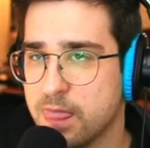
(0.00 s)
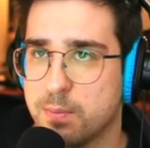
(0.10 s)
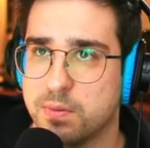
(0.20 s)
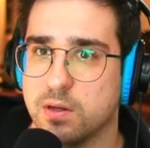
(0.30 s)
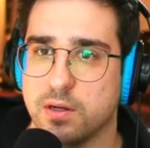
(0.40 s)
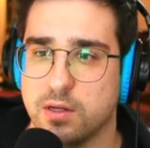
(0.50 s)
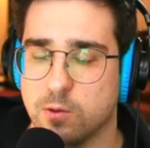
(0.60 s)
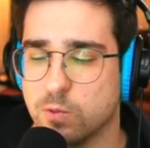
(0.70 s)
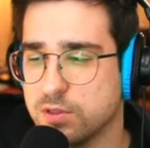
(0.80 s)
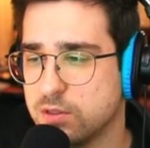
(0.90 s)
But
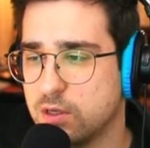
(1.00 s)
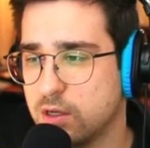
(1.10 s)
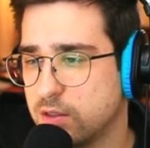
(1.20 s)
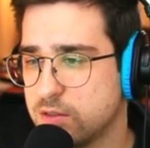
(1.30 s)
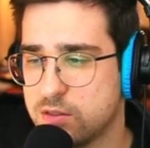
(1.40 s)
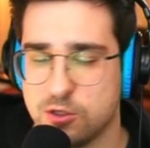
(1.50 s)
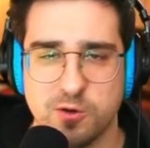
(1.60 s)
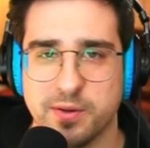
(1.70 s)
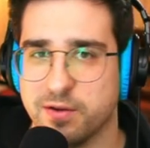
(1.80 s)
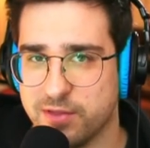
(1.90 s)
it was
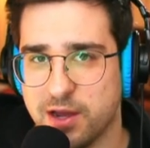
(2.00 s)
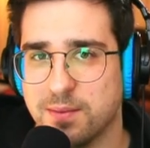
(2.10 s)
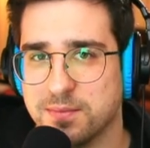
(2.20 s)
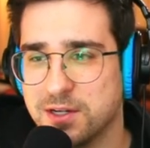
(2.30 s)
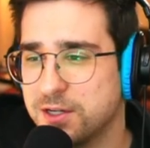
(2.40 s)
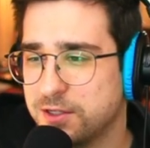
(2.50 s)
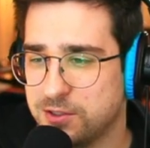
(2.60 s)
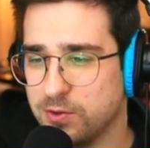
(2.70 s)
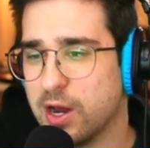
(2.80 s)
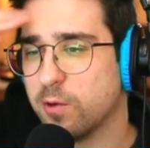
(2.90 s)
stupid of them
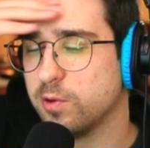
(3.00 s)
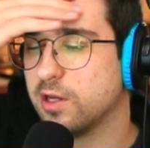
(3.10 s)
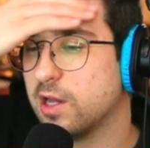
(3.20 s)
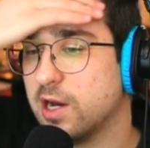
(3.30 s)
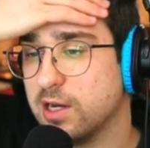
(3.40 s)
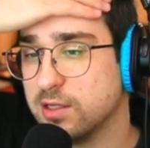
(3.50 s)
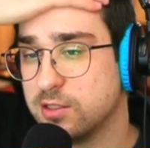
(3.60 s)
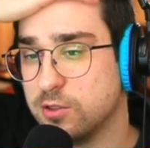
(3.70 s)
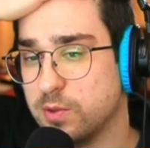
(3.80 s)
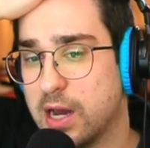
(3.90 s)
to
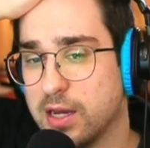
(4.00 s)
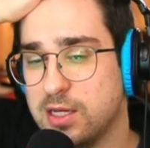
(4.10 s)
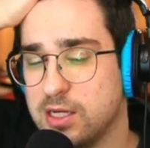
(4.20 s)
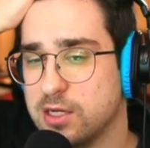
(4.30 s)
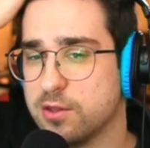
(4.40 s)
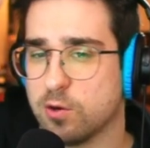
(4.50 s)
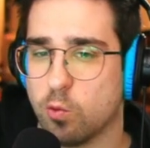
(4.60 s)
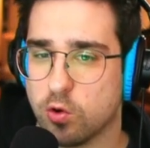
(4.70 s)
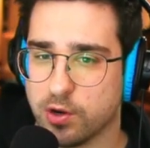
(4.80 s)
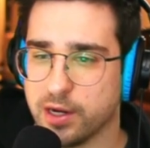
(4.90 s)
not heed their
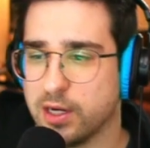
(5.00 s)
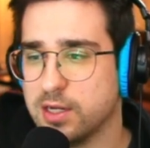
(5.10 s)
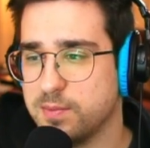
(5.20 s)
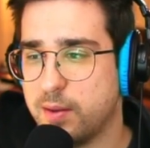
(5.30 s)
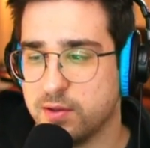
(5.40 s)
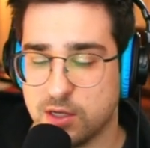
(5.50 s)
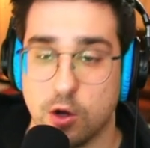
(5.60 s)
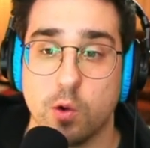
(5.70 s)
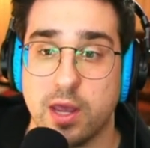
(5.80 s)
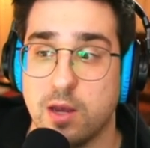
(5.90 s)
warning and maybe say,
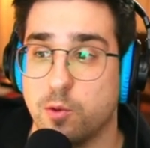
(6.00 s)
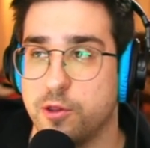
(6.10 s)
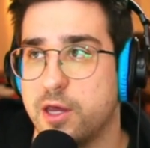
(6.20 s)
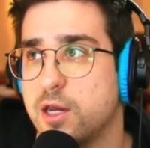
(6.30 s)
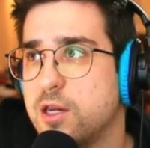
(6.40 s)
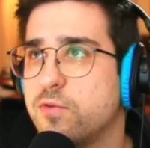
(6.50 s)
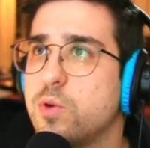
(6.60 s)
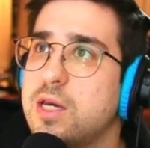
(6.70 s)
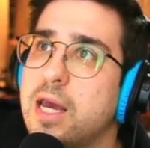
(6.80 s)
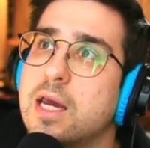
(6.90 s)
okay, well then if we
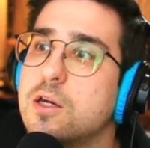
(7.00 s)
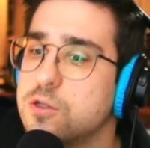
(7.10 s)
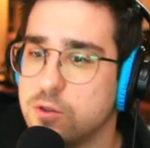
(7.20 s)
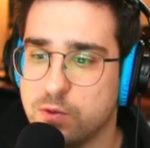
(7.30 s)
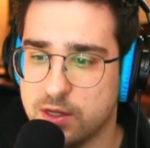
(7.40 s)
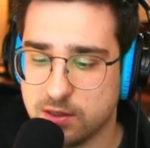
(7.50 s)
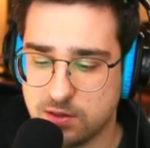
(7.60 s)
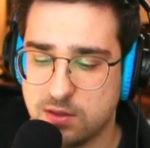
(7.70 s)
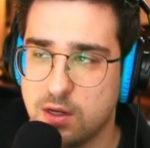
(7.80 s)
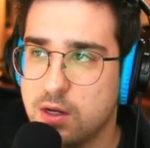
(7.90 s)
can't do
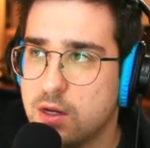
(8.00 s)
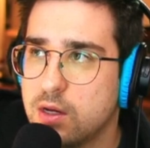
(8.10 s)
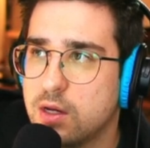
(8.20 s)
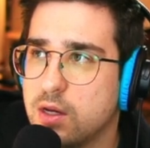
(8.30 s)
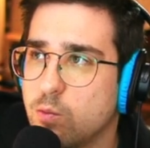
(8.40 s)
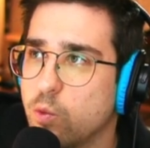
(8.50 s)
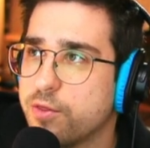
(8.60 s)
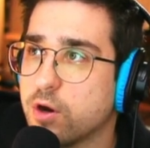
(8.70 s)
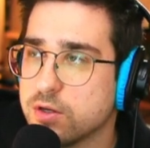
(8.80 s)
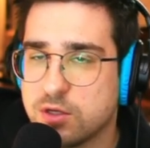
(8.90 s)
this with
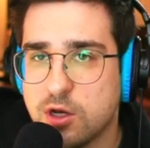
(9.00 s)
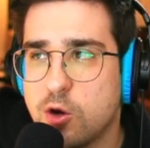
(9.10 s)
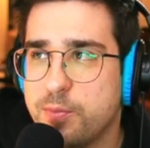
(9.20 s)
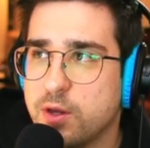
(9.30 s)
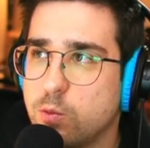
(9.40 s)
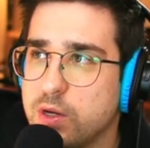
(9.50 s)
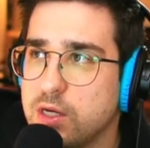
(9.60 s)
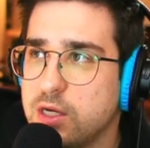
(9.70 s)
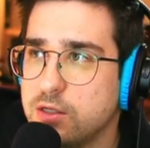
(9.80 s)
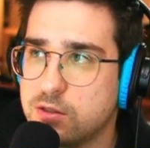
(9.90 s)
our scope, then we
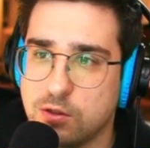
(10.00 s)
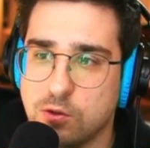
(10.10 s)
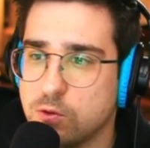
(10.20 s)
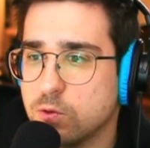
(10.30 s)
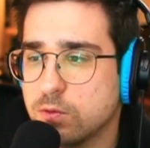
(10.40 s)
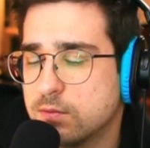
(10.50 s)
need to